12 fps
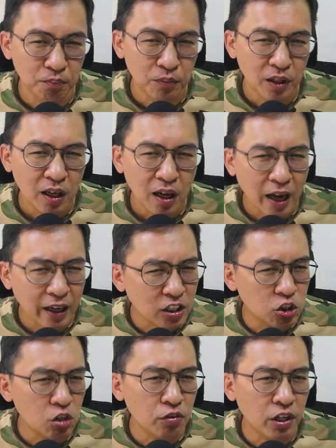I can
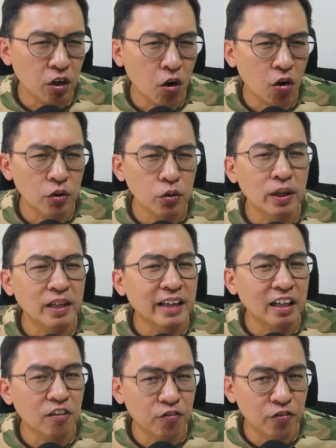still recall you can get
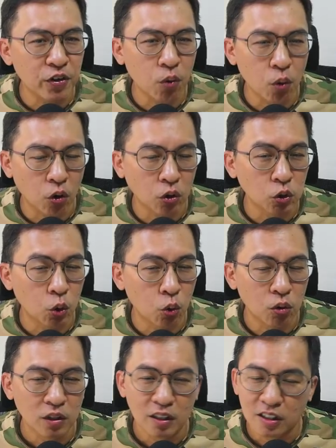a freehold condo
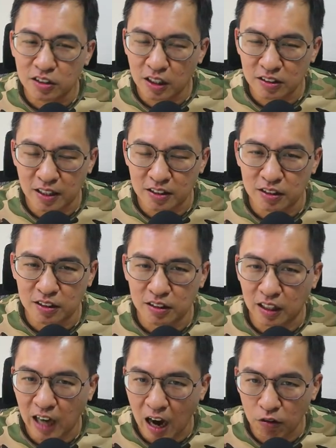such as the
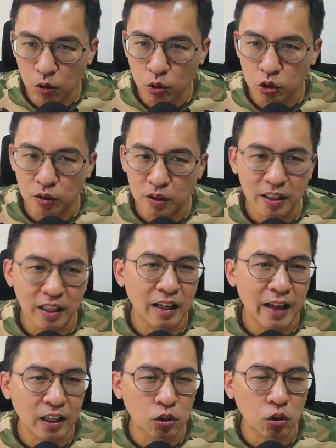Caros in
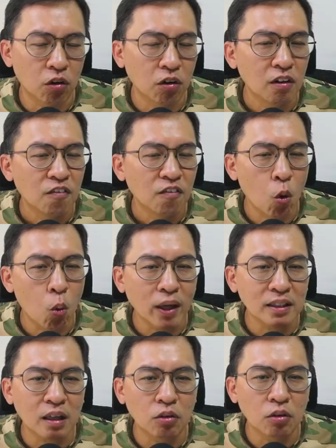Lentor for
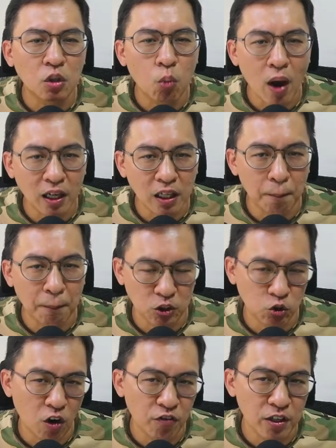1,100 per
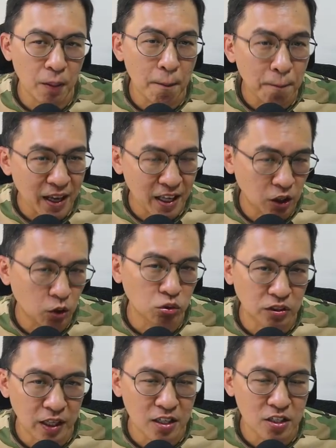square feet back in those
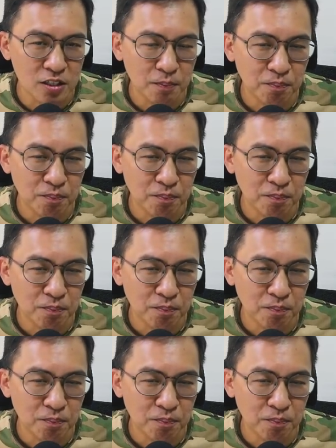days.